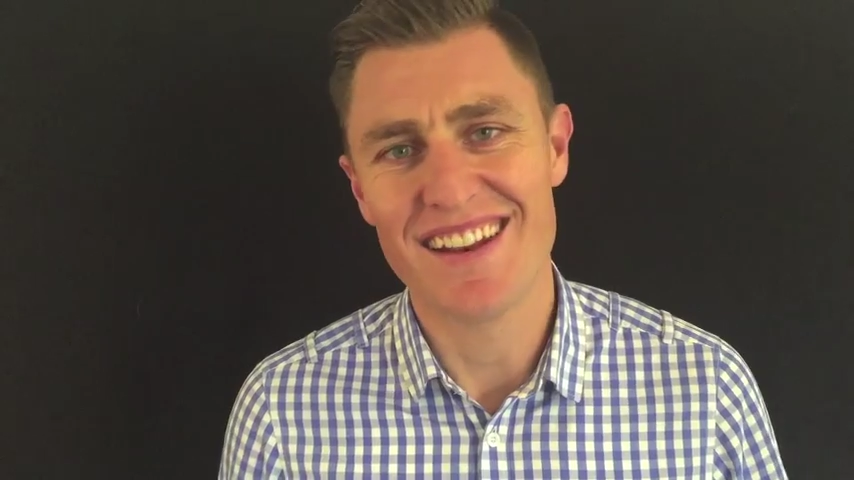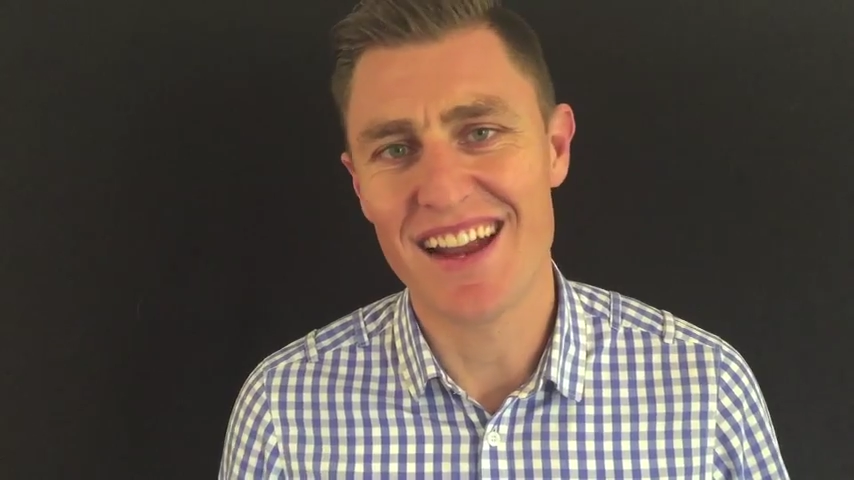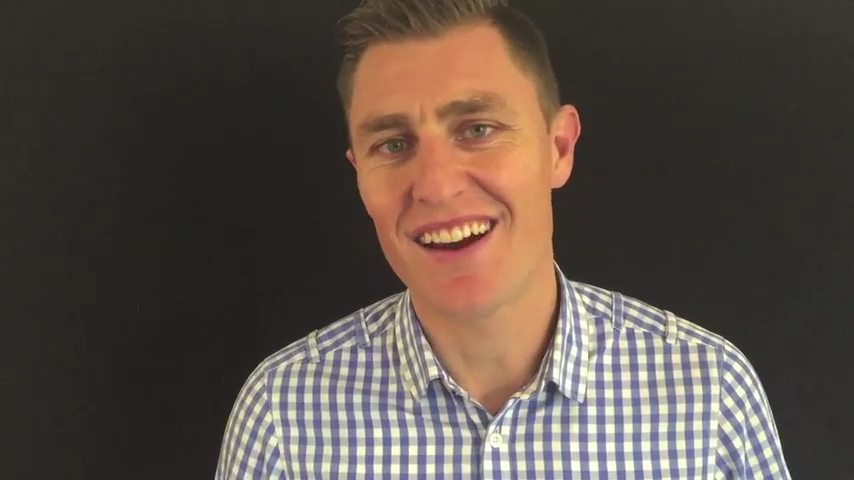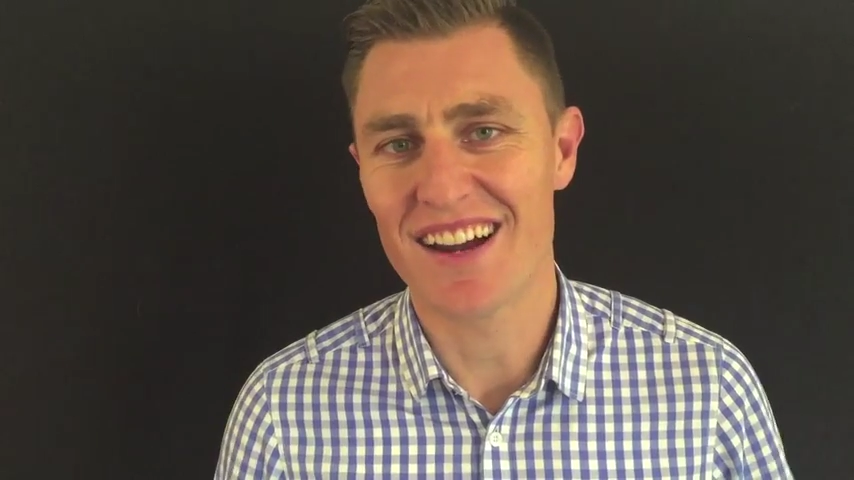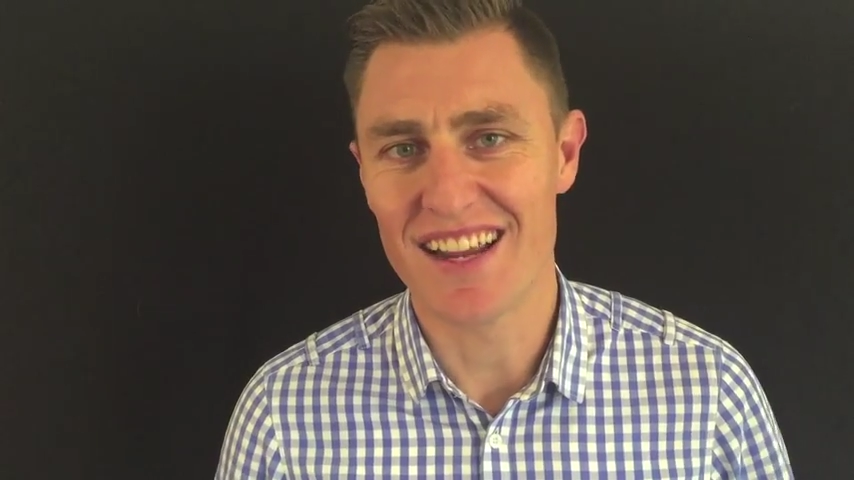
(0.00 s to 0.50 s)

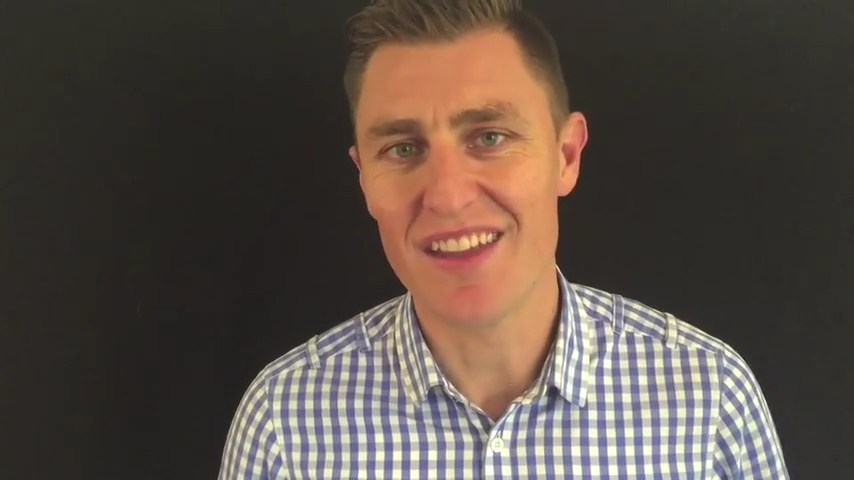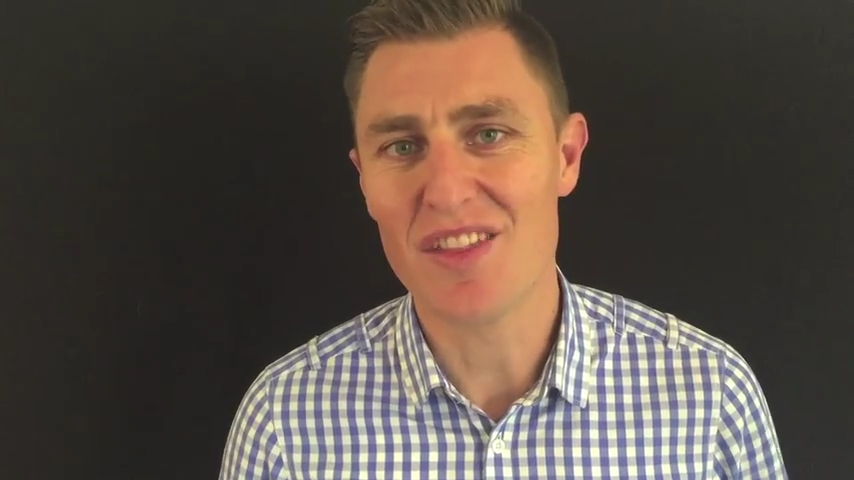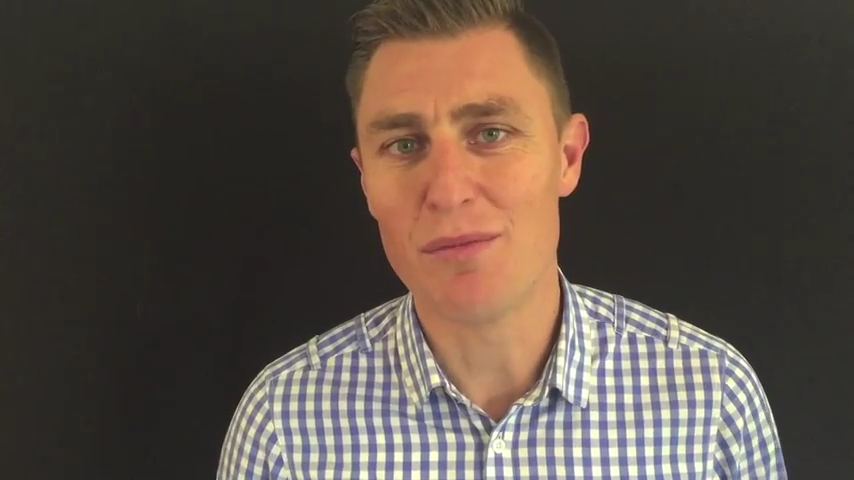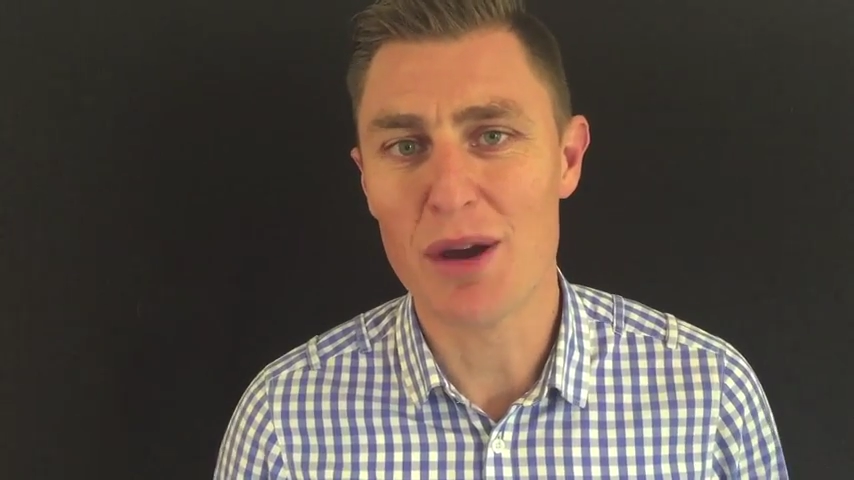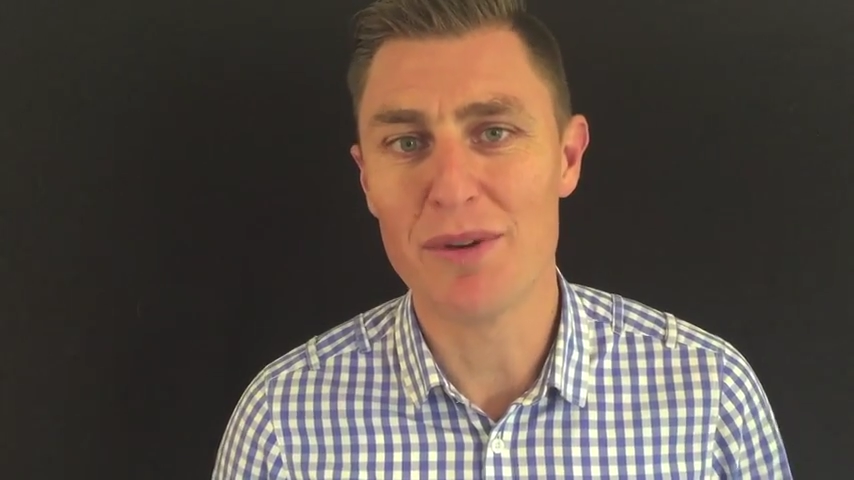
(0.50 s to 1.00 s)
Now, again,
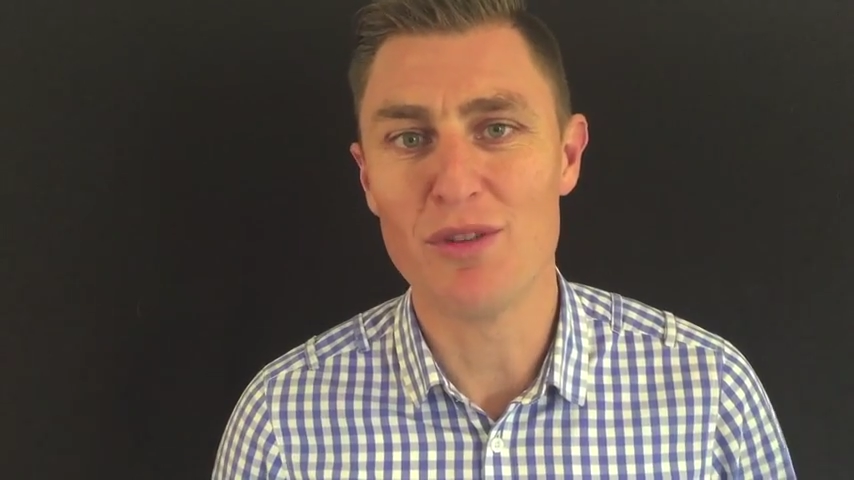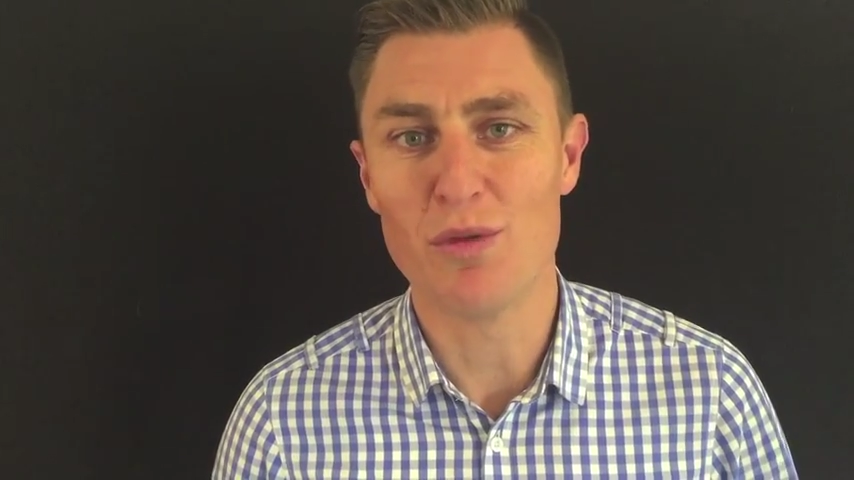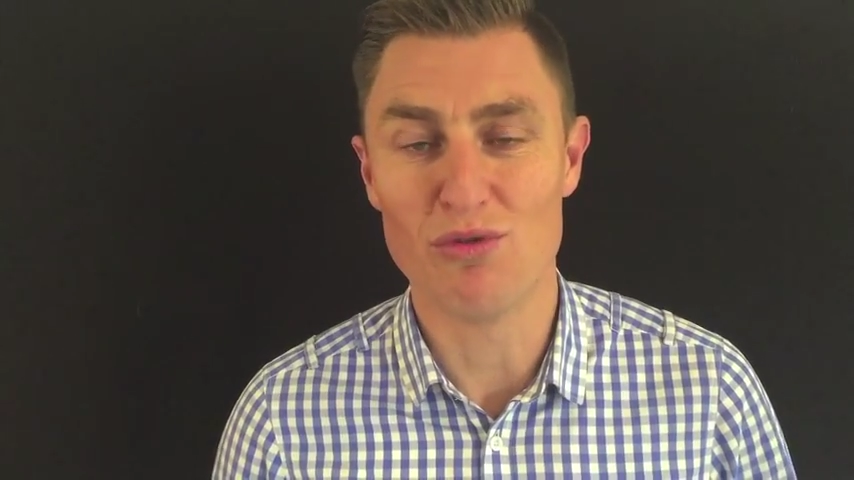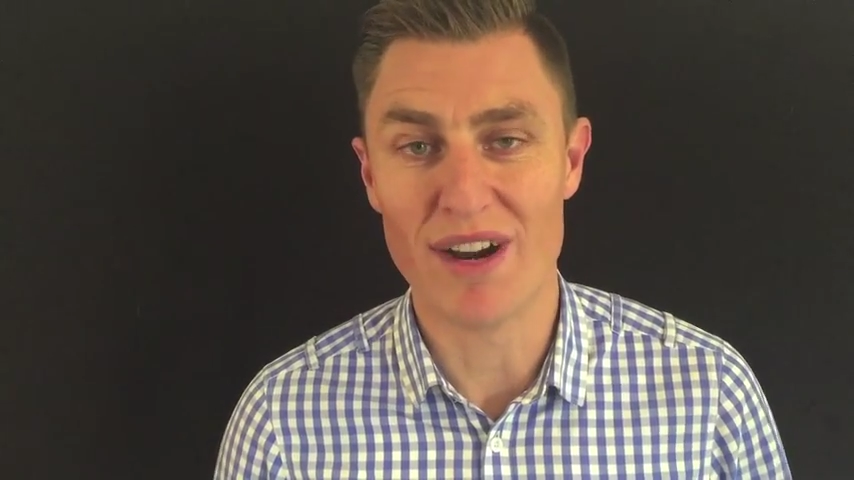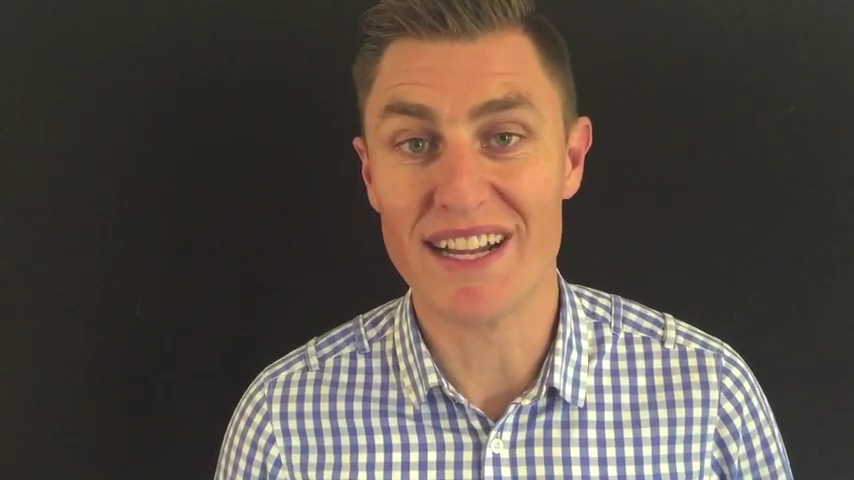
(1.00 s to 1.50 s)
the moment you
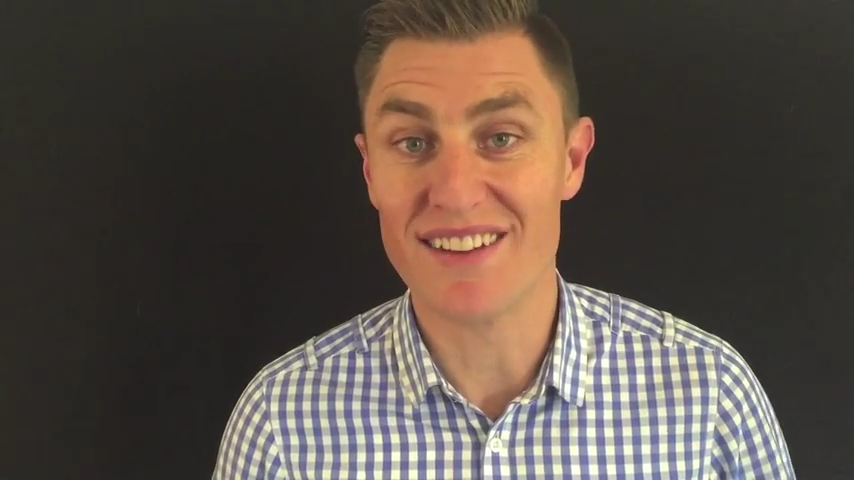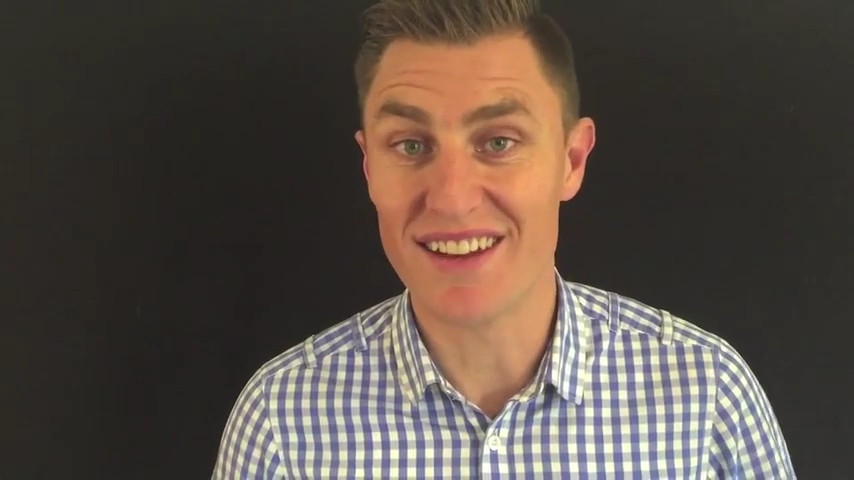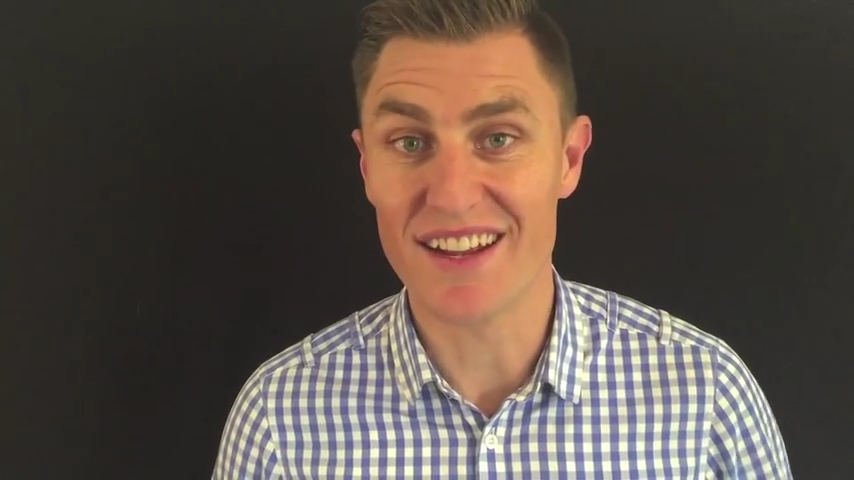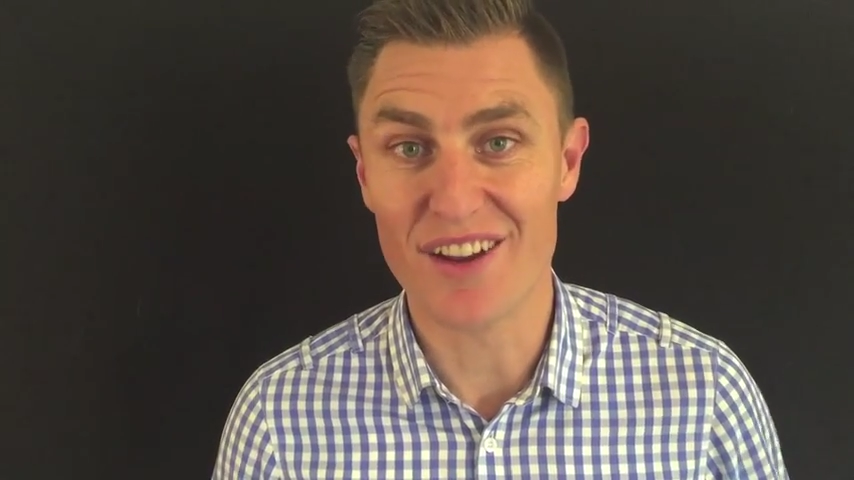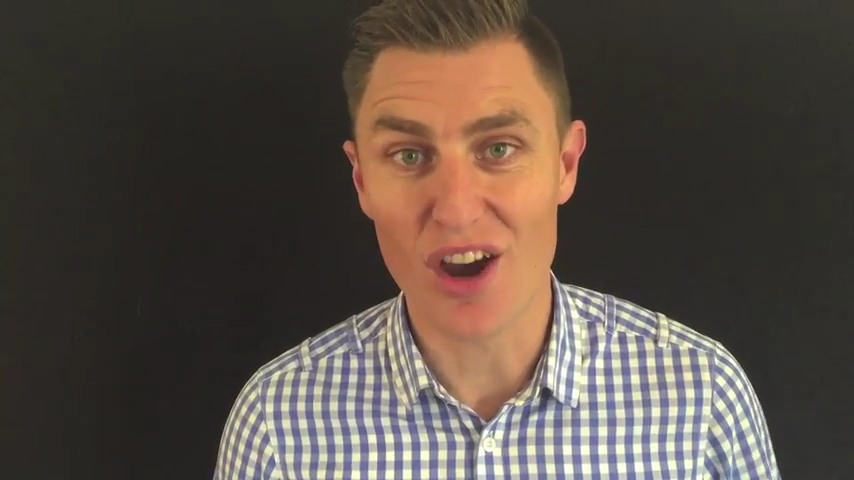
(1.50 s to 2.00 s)
are ready to
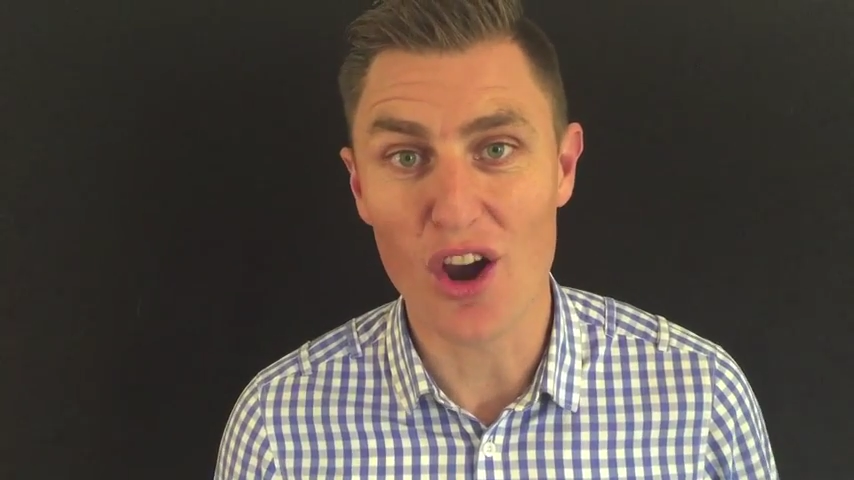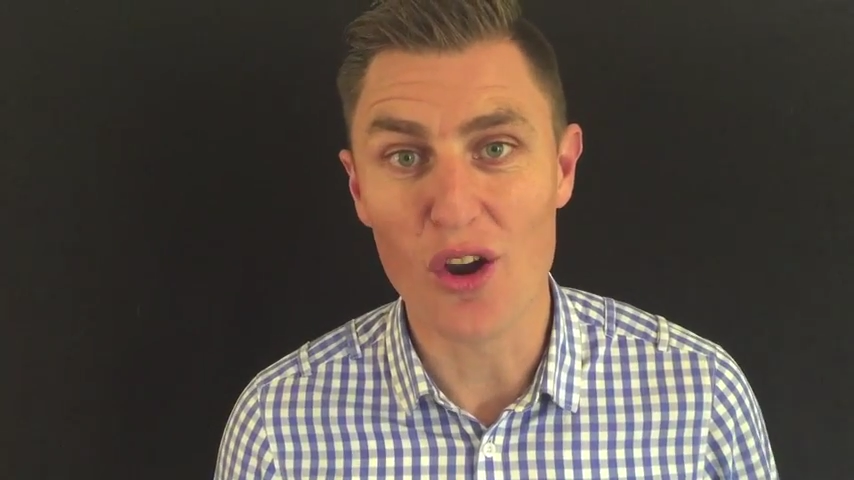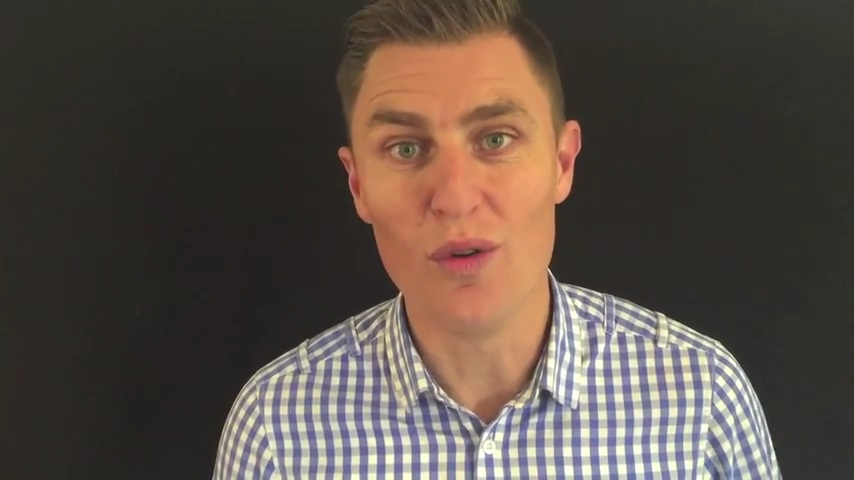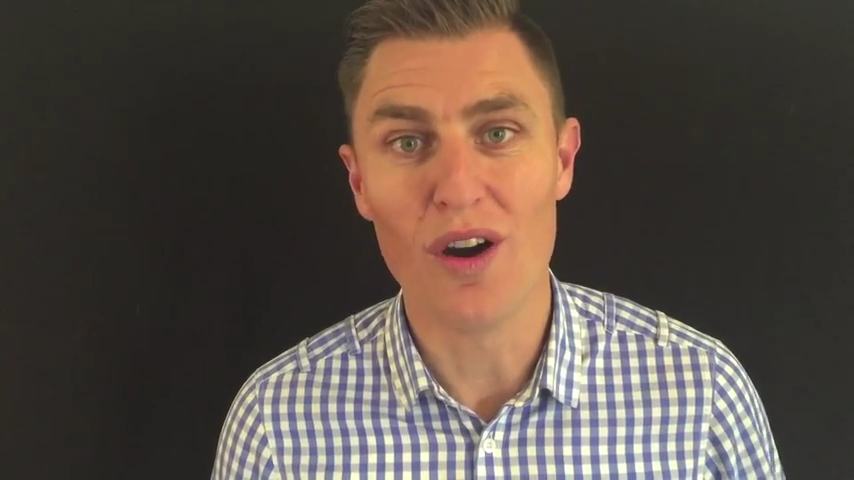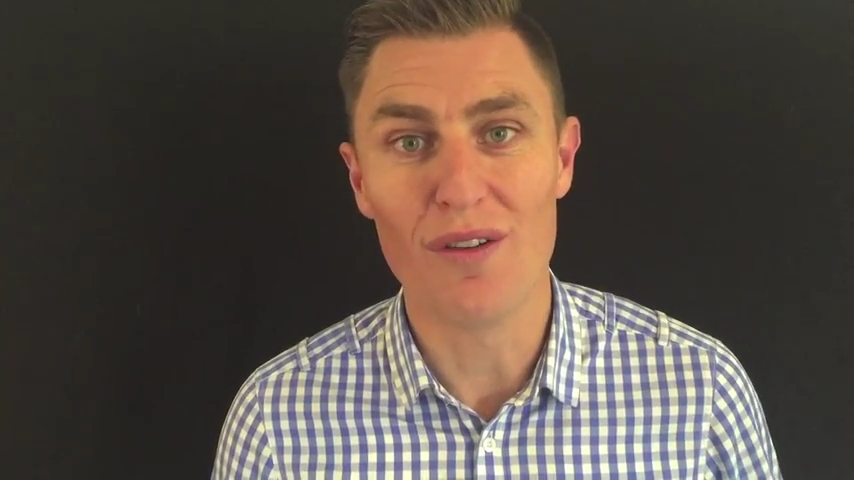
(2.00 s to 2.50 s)
let go